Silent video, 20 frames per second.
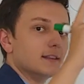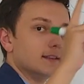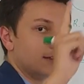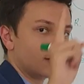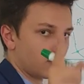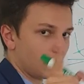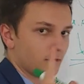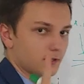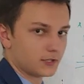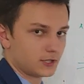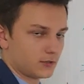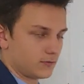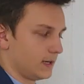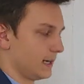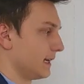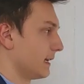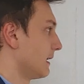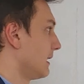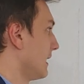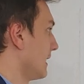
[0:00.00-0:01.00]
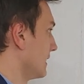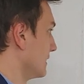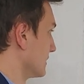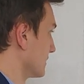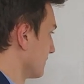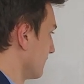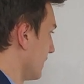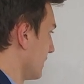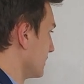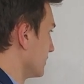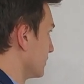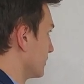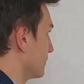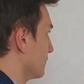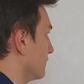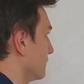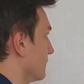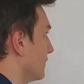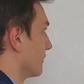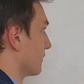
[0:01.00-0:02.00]
they're all straight lines, mind
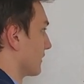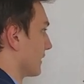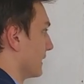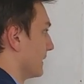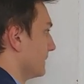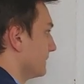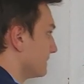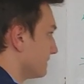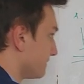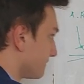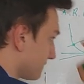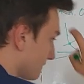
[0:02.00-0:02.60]
you, okay?